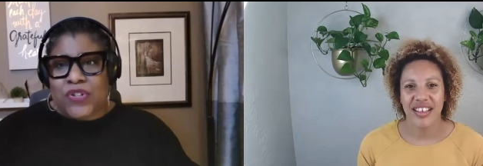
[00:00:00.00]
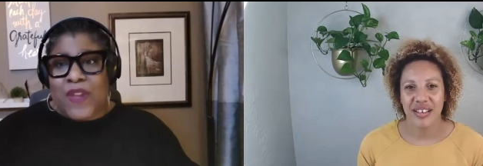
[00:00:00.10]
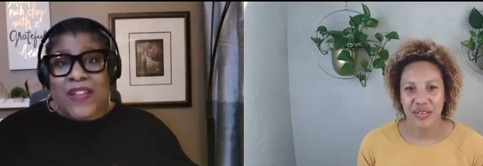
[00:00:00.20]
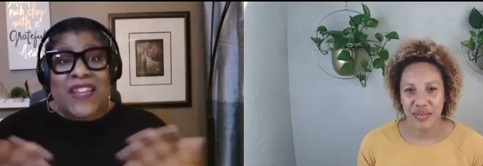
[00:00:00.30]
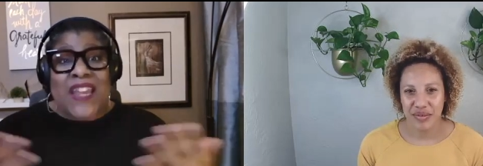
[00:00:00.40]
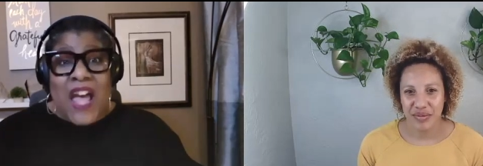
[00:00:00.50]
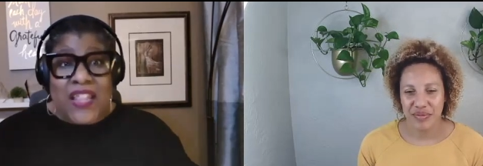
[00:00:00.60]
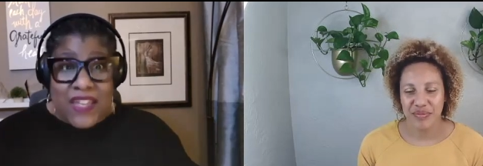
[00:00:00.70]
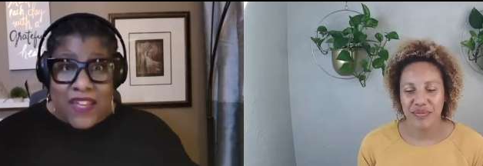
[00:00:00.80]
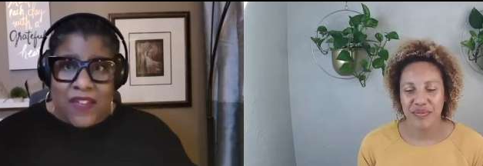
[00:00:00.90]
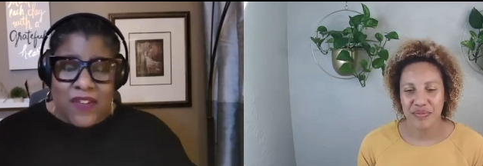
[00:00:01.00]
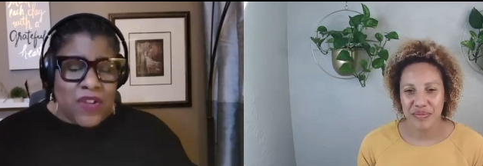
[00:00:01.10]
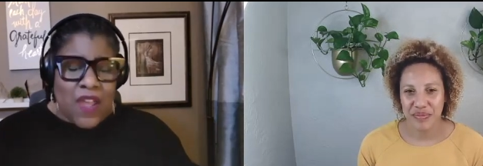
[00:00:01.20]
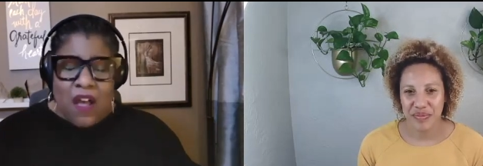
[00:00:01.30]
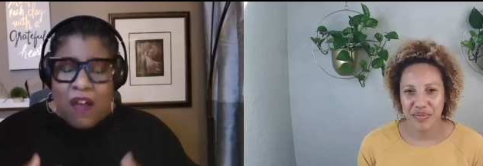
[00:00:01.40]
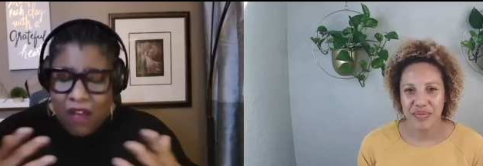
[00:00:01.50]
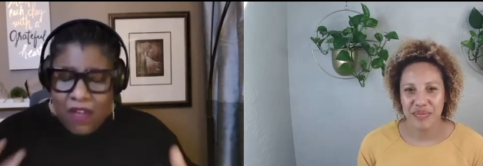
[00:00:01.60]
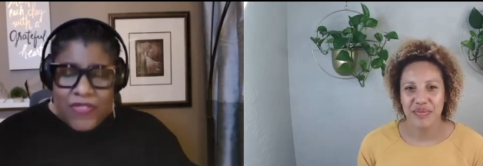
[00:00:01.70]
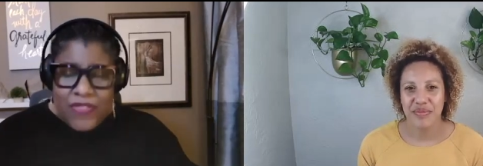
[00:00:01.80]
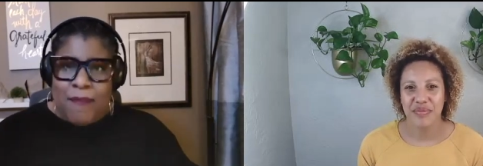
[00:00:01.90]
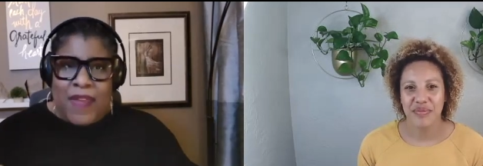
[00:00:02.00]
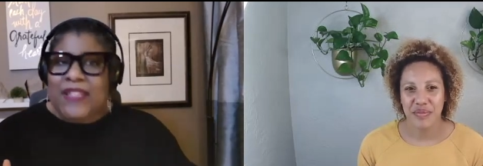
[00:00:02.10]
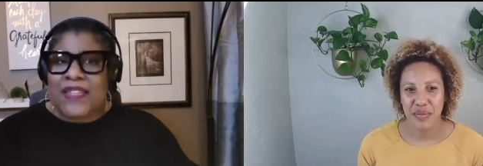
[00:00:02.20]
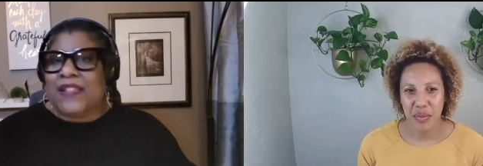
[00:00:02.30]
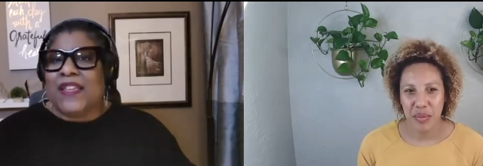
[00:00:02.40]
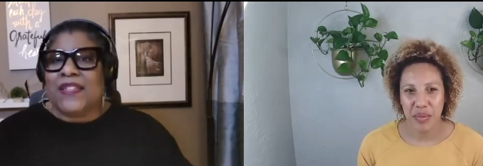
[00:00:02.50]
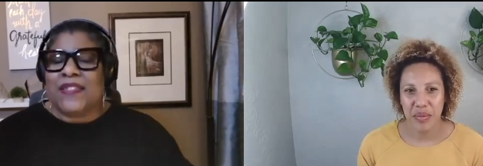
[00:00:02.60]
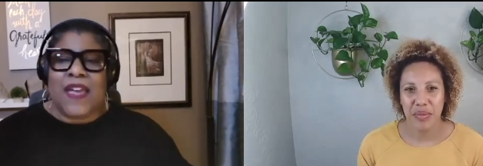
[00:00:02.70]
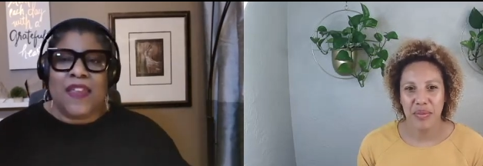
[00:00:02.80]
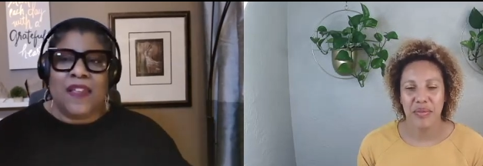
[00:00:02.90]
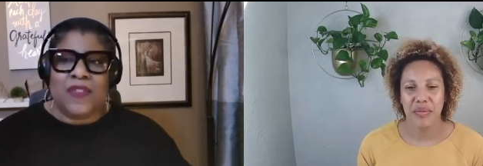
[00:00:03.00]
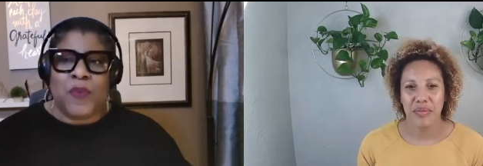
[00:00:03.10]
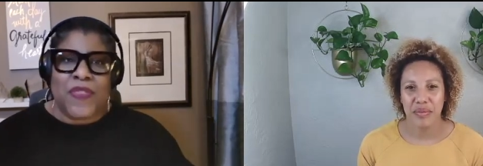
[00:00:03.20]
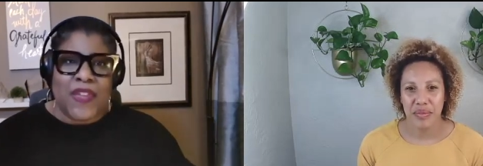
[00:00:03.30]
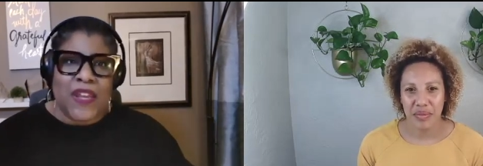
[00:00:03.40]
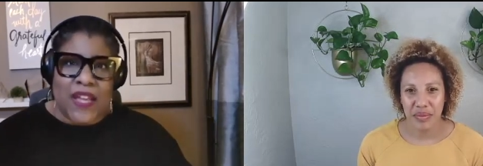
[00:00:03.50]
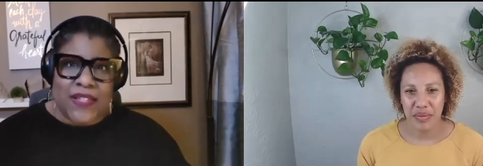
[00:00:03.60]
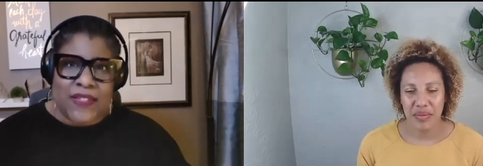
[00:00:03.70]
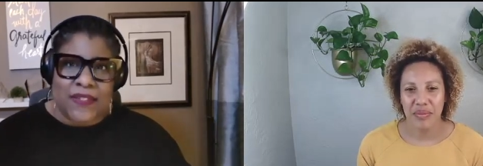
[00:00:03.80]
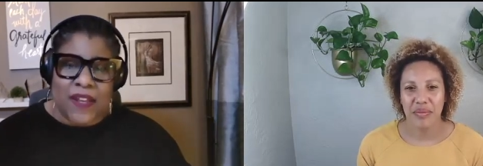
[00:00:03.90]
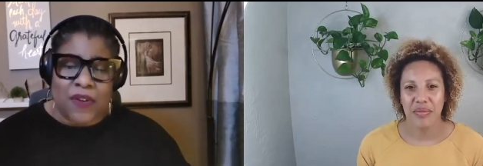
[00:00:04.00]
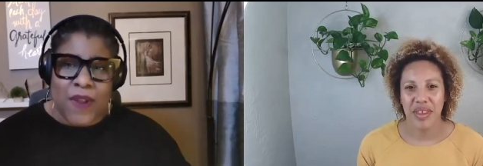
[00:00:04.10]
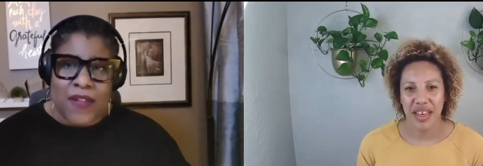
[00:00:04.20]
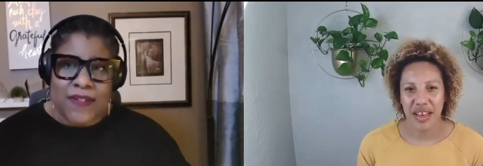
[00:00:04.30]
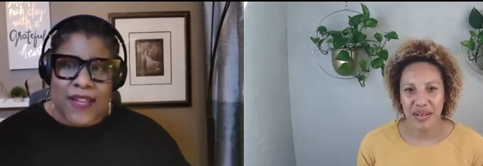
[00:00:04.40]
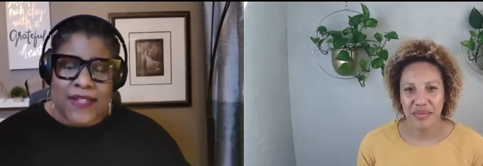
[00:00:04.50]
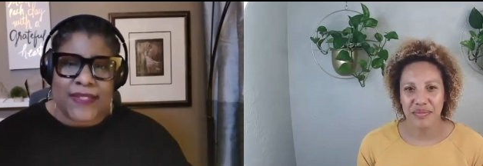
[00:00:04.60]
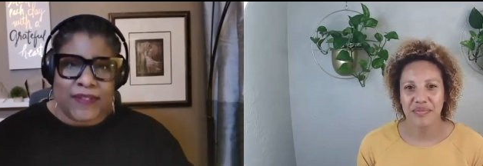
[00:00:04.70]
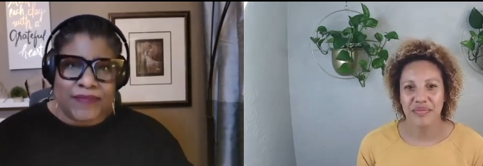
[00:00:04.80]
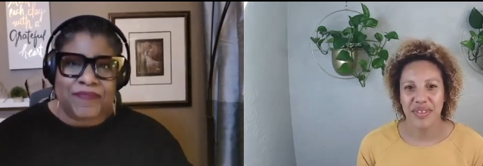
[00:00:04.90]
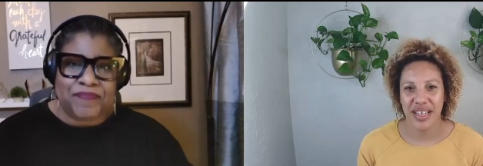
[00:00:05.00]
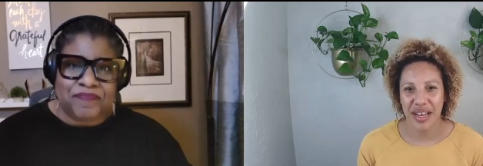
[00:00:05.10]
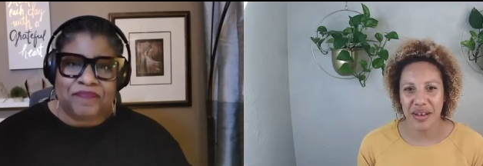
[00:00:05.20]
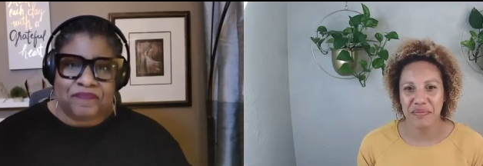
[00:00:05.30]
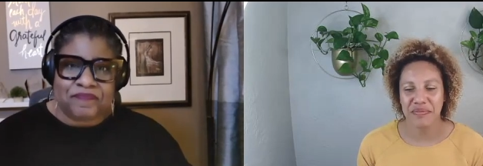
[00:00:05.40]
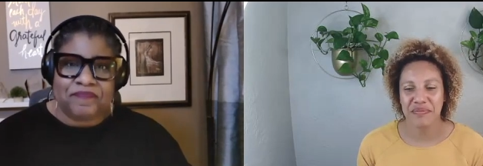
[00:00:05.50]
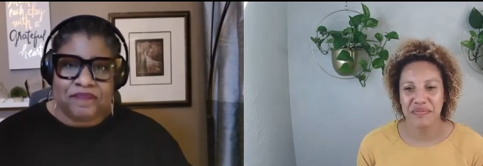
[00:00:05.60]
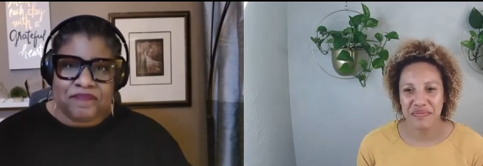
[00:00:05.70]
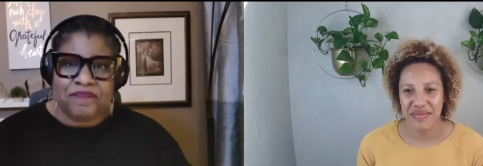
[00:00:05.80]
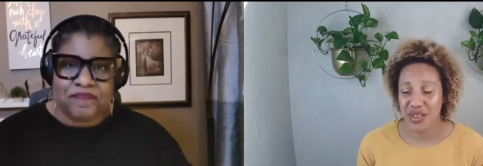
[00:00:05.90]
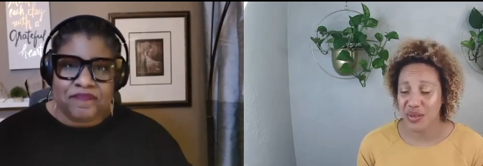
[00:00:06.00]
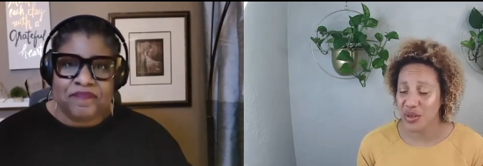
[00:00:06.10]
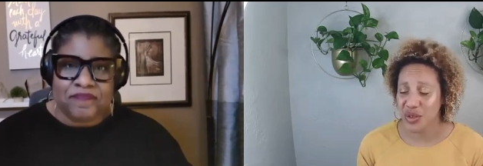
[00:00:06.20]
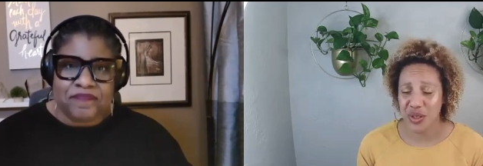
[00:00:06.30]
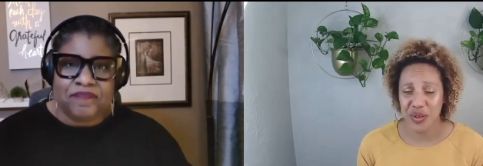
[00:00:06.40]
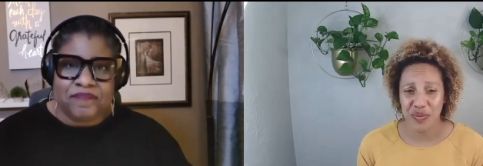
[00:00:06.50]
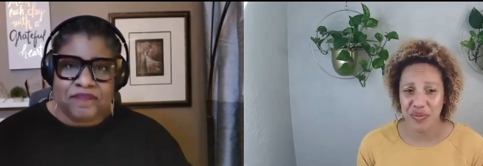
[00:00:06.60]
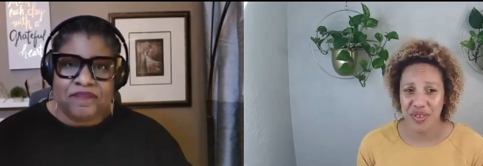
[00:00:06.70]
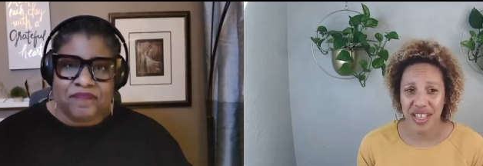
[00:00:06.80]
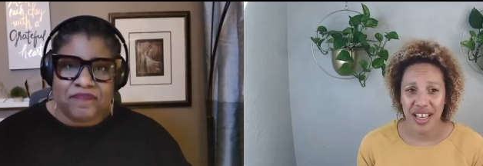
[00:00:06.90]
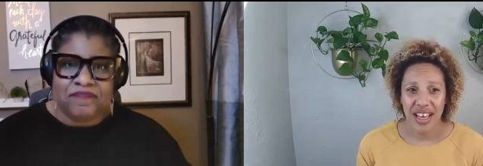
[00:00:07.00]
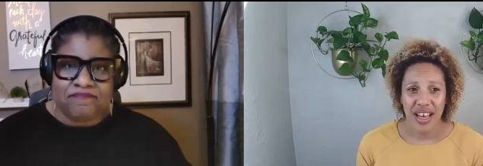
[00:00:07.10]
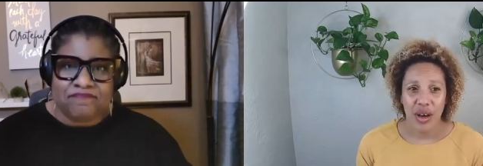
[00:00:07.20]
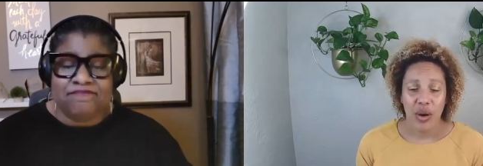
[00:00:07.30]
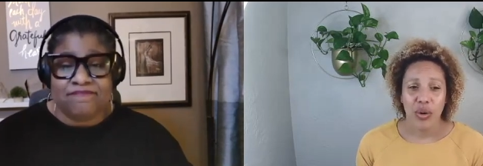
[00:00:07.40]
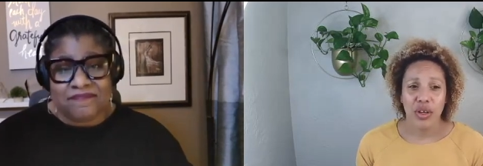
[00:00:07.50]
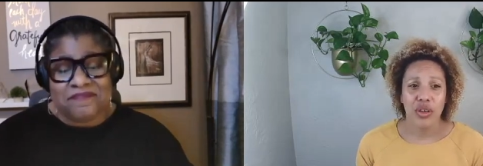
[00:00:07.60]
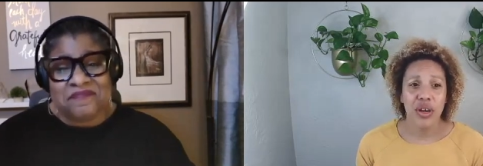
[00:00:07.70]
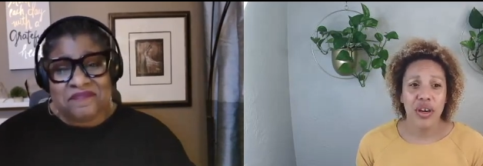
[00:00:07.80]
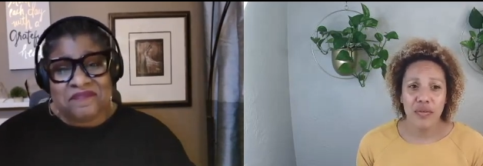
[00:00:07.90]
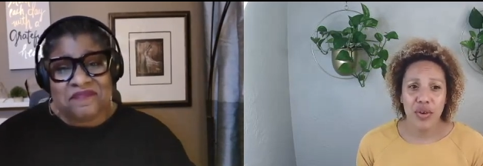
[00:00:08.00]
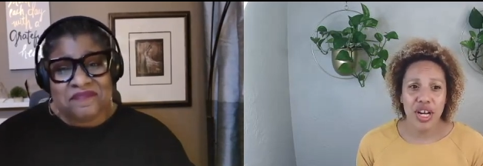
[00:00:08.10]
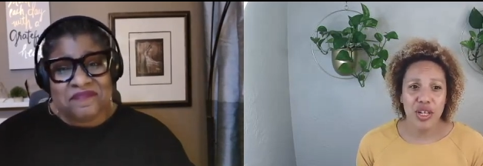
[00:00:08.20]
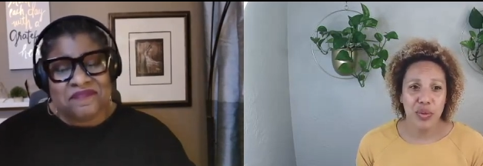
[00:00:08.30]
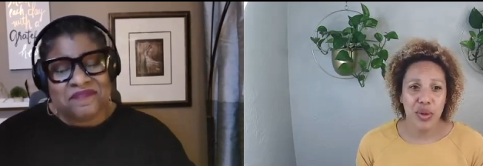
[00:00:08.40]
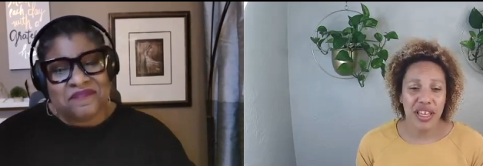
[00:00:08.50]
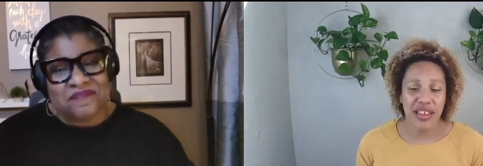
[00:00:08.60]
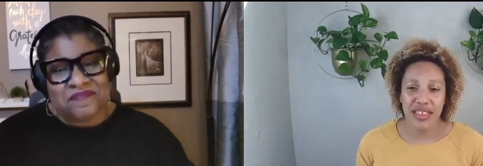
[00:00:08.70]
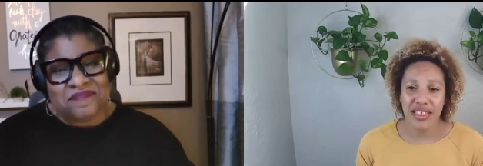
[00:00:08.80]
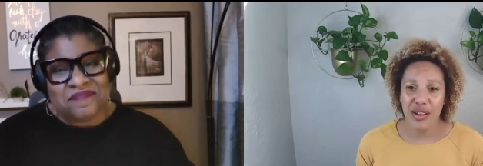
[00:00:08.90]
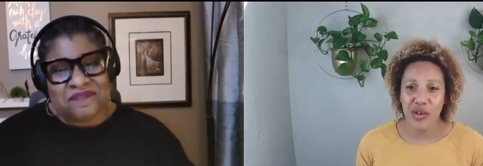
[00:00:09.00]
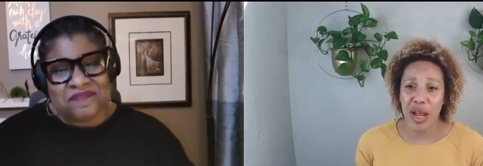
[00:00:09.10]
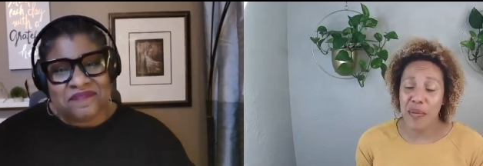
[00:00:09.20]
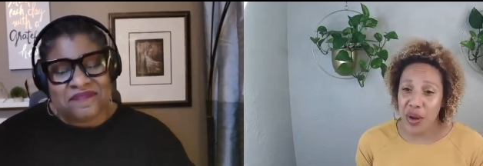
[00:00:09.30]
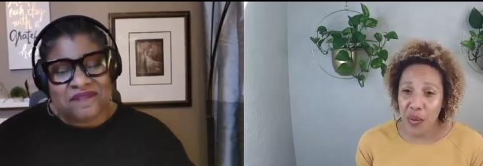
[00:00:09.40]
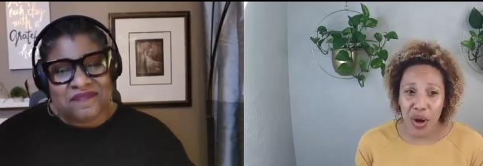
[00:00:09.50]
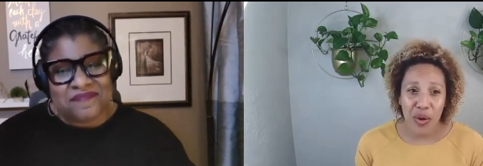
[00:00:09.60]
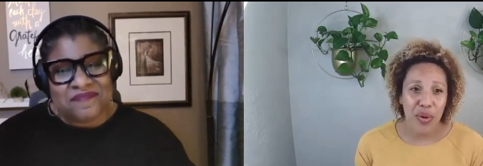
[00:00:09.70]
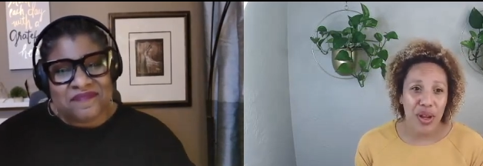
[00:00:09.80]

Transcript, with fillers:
Speaker 1: acknowledge all the amazingness that is within us and
Speaker 2: around us. Yeah, so true. Well, you have worked with Grammy Award